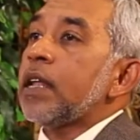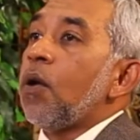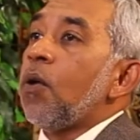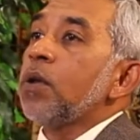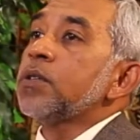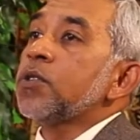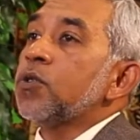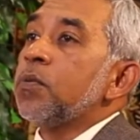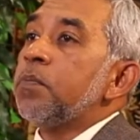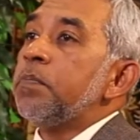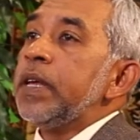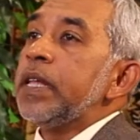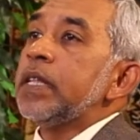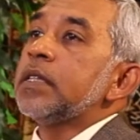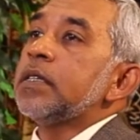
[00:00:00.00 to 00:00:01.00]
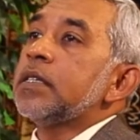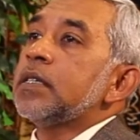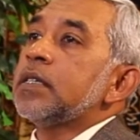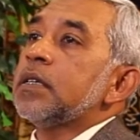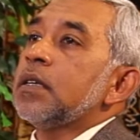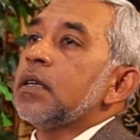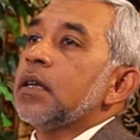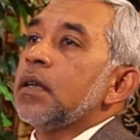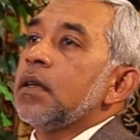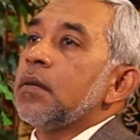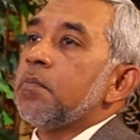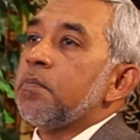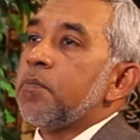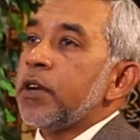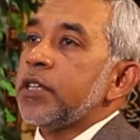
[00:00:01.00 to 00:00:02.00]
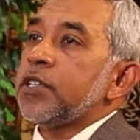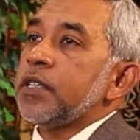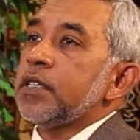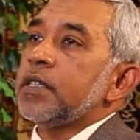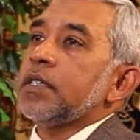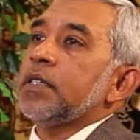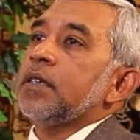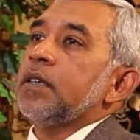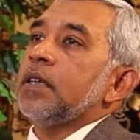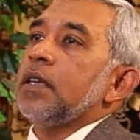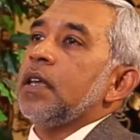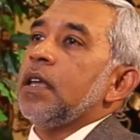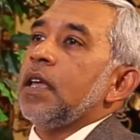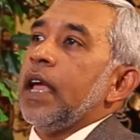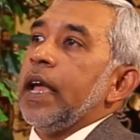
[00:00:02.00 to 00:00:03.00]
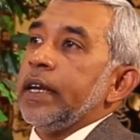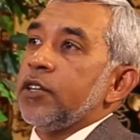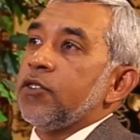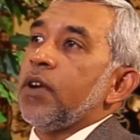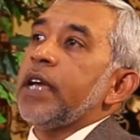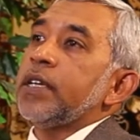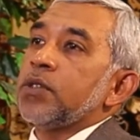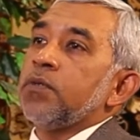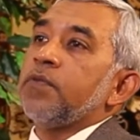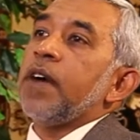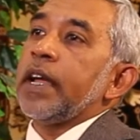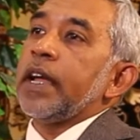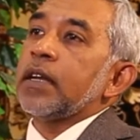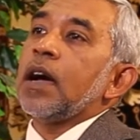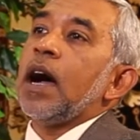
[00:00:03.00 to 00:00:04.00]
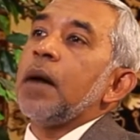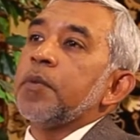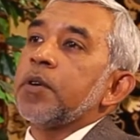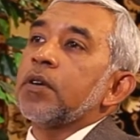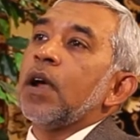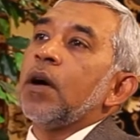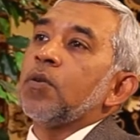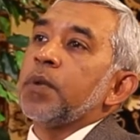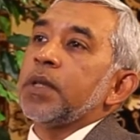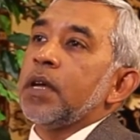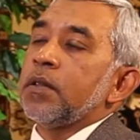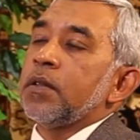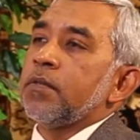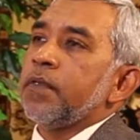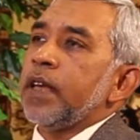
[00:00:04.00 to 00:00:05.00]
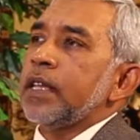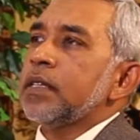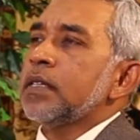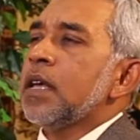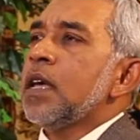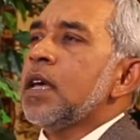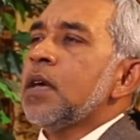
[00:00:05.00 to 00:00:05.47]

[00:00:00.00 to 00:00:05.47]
also builds bridges and tries to find common ground with other faiths.